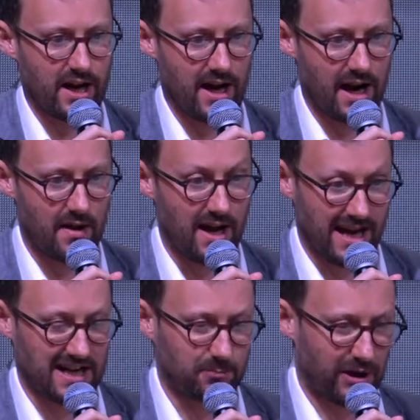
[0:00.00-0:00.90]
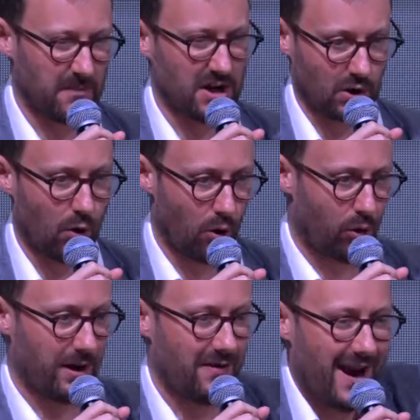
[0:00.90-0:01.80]
that it's pretty much
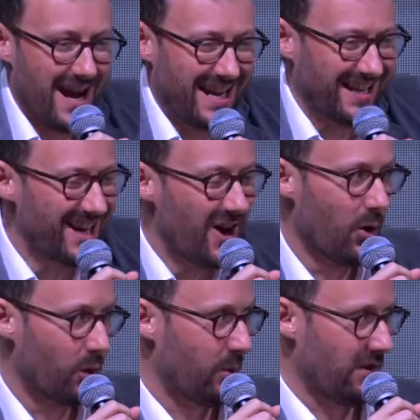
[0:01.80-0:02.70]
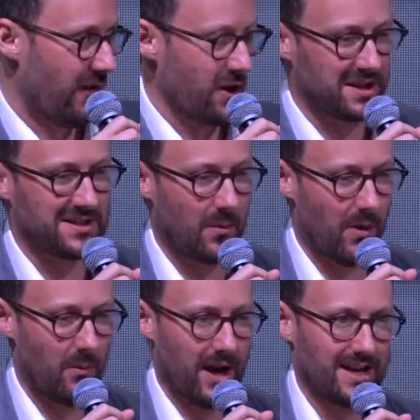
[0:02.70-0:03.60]
all we focus
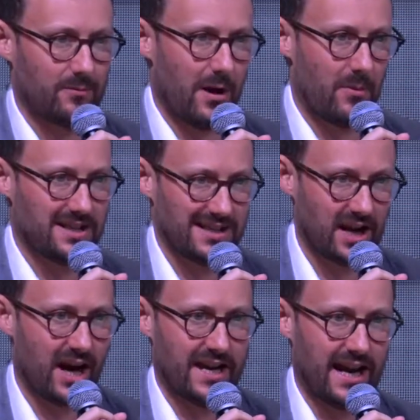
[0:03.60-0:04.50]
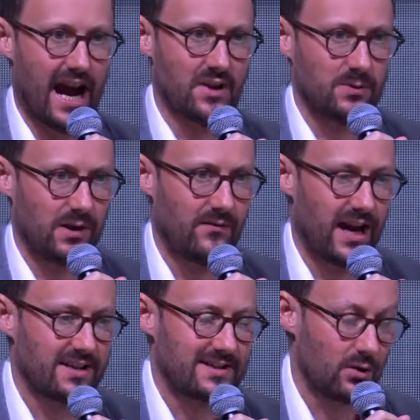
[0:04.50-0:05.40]
on when we're deciding how to
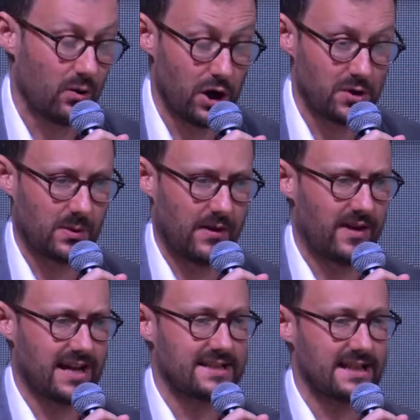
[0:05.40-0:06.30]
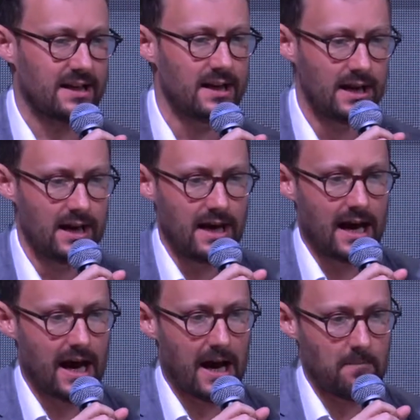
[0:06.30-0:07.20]
invest or who to invest in.
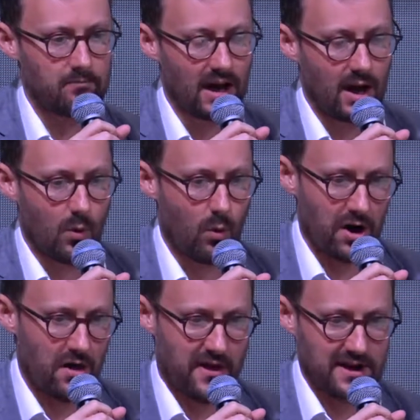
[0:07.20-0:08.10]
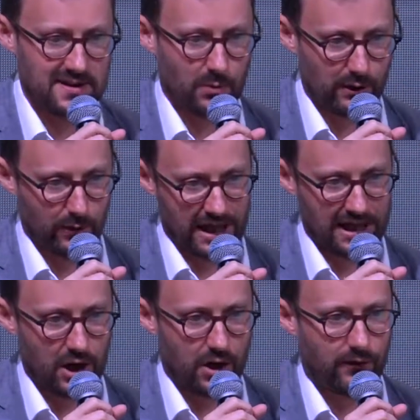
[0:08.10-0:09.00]
One of the things that we
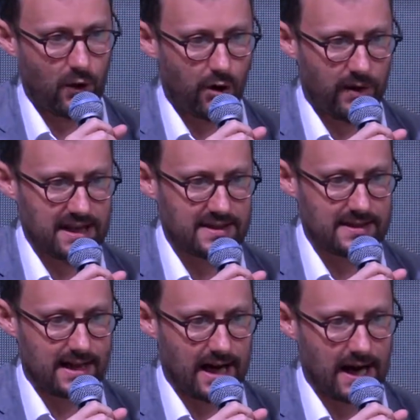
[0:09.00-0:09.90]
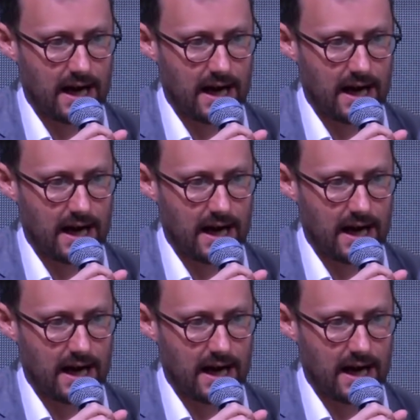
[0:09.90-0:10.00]
really look for is